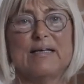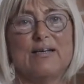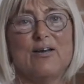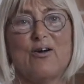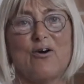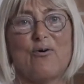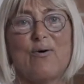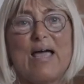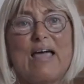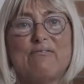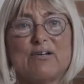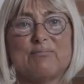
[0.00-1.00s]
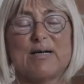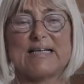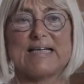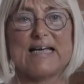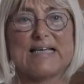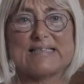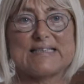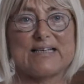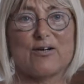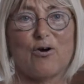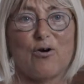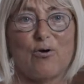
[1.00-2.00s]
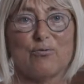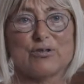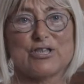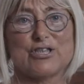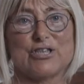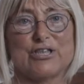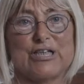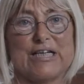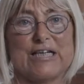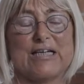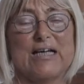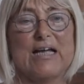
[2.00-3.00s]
No, everybody has their own journey